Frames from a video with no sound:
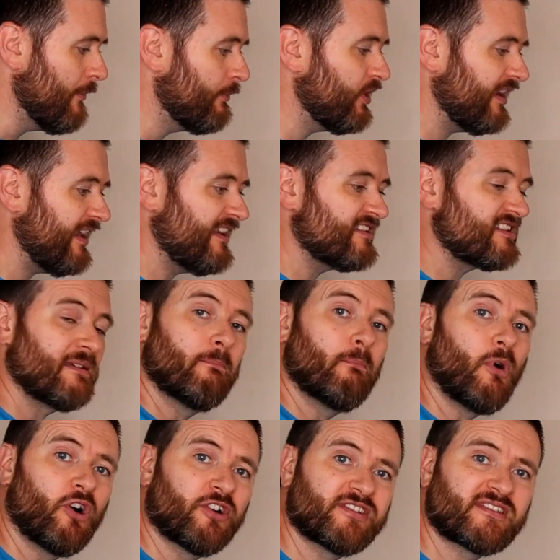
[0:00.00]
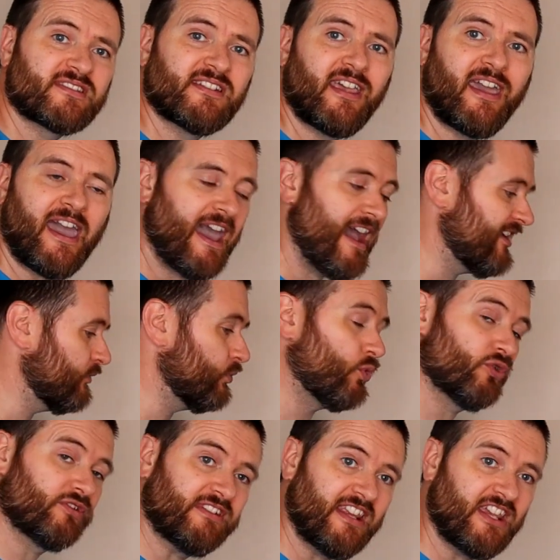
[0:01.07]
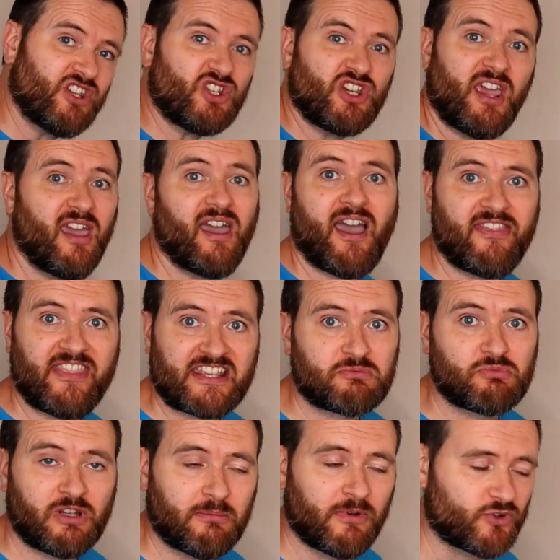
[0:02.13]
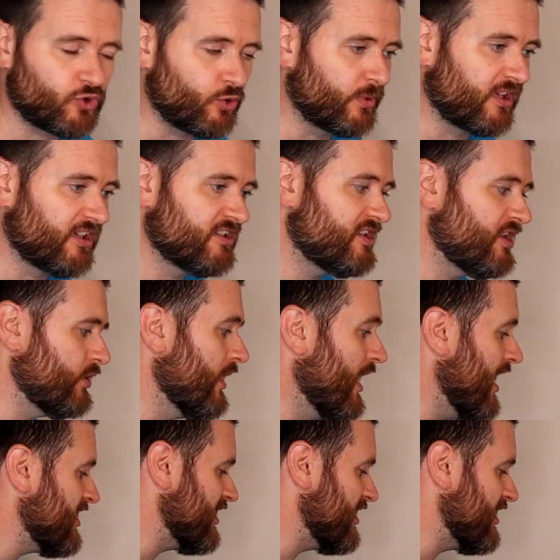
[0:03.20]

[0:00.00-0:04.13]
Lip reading: put in some moss and a water dish, and that's pretty much what we're going to do.